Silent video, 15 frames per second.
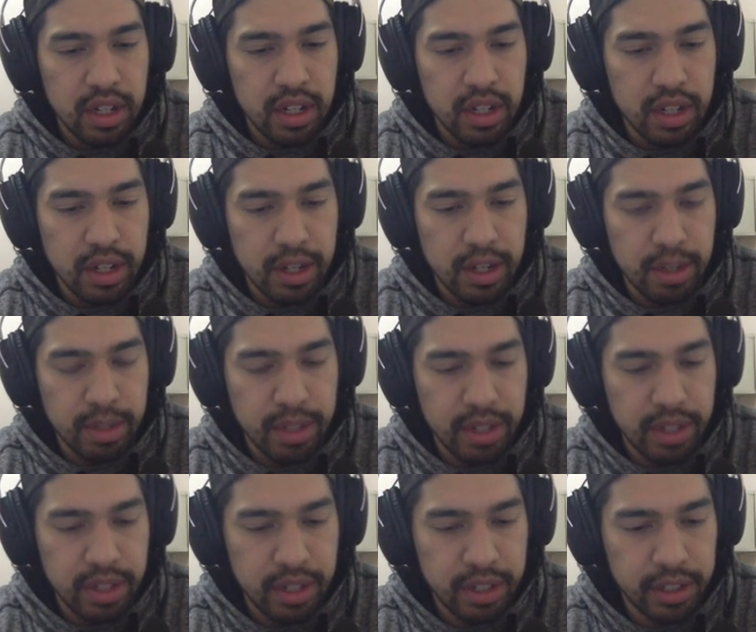Um,
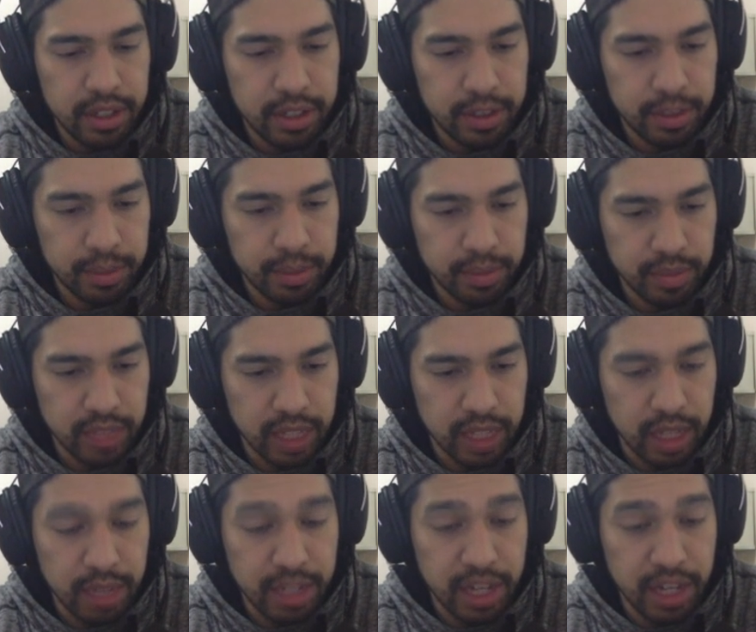and now
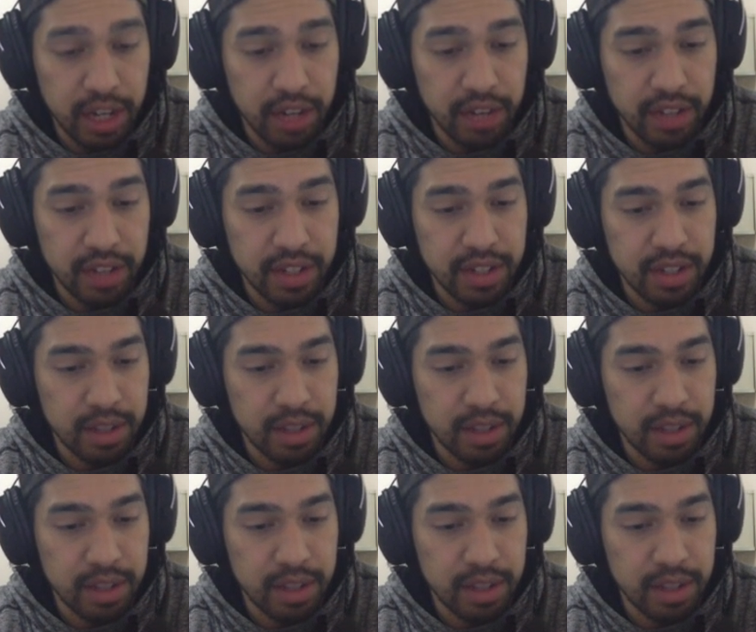I'm scared of this.